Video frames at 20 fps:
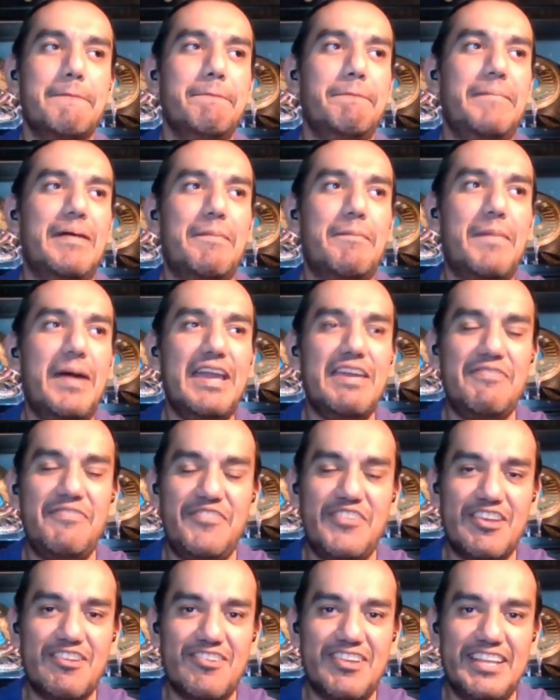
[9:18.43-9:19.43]
But my
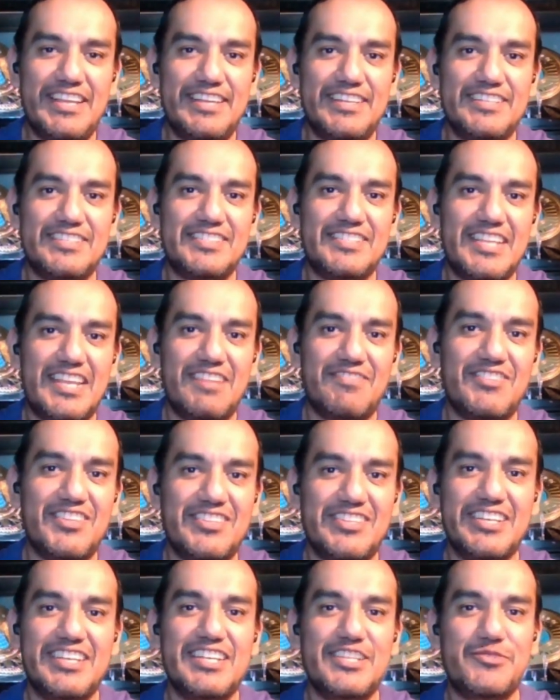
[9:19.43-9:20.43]
fear is that if the
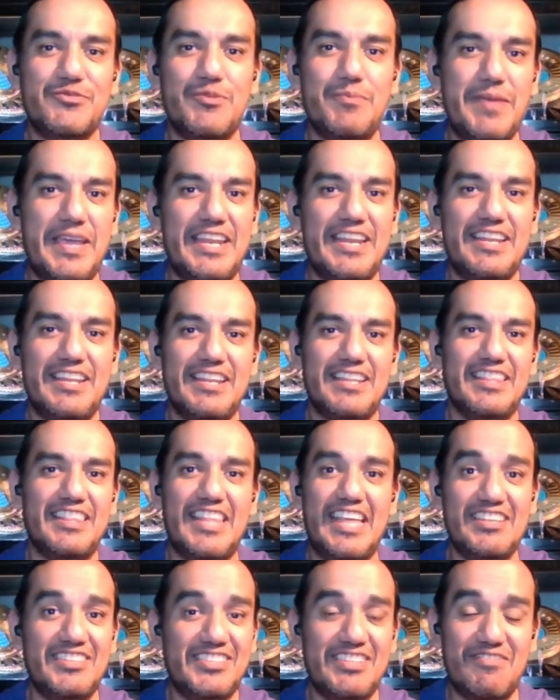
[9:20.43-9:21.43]
tickets remain
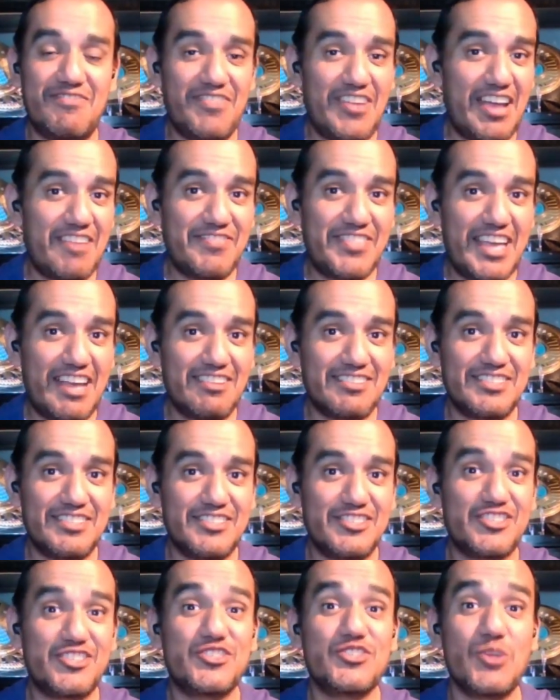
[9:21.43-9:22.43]
less than 5,000
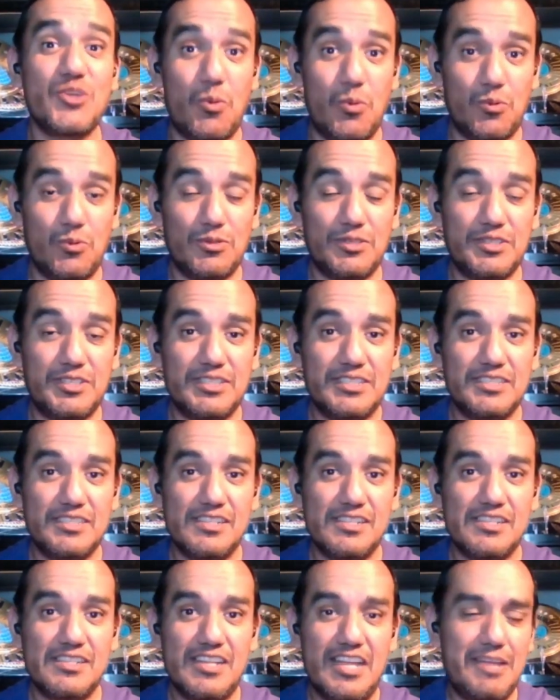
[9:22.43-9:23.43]
sold,
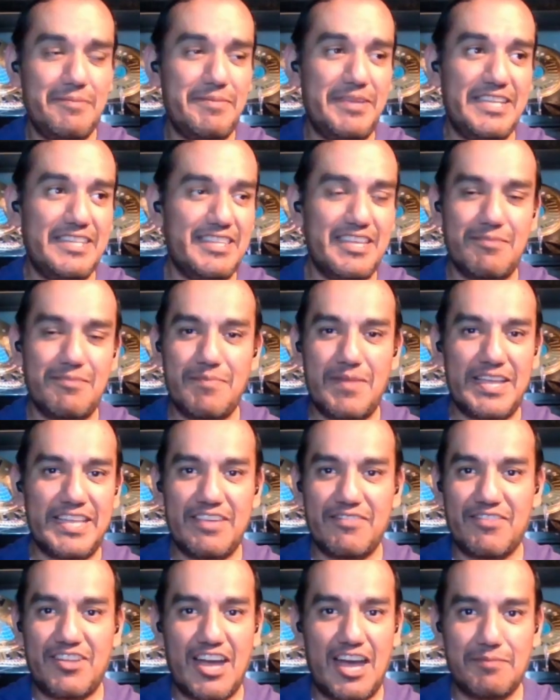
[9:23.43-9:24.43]
I mean, they might
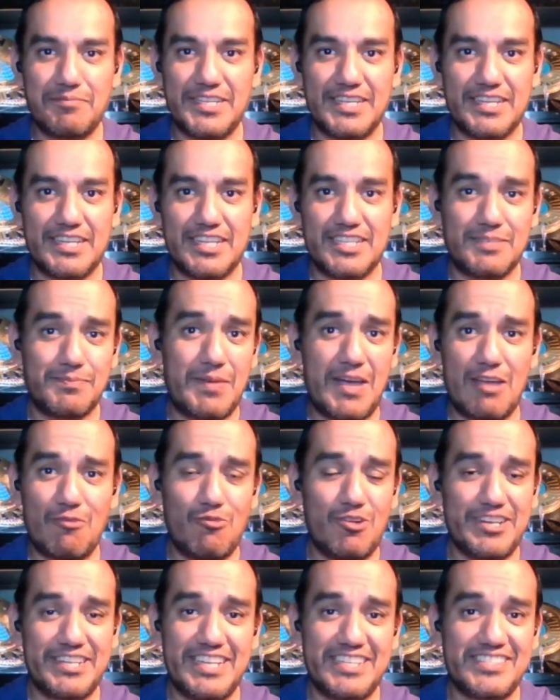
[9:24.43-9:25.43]
give comp tickets, buy
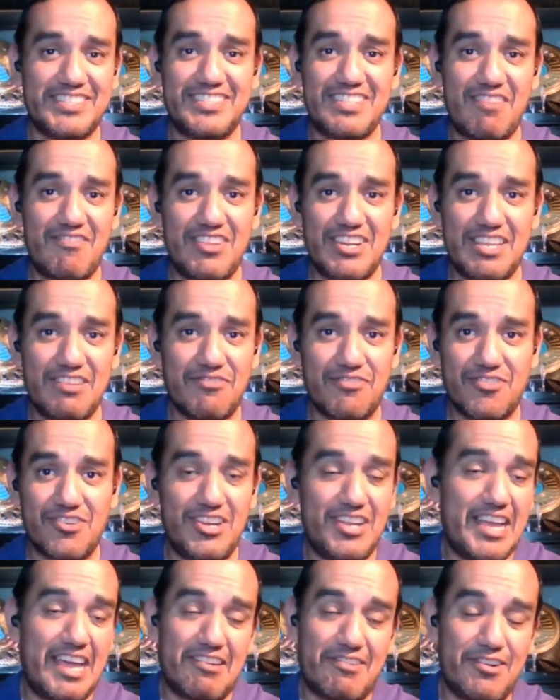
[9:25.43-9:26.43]
one, get 70
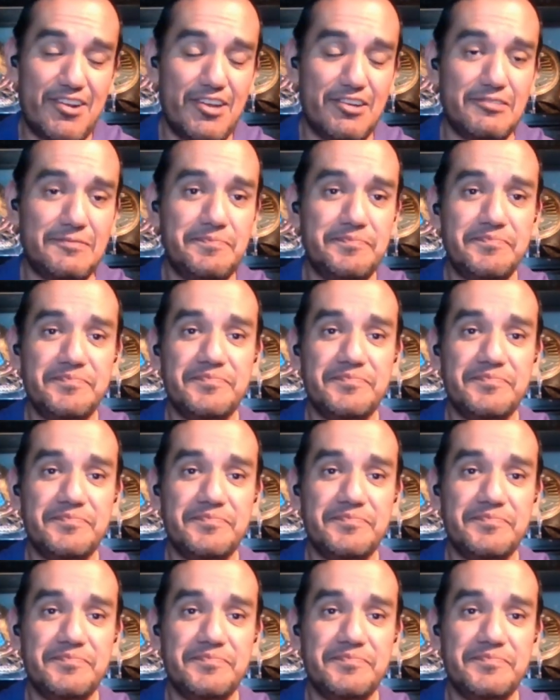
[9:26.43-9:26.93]
free, I don't know.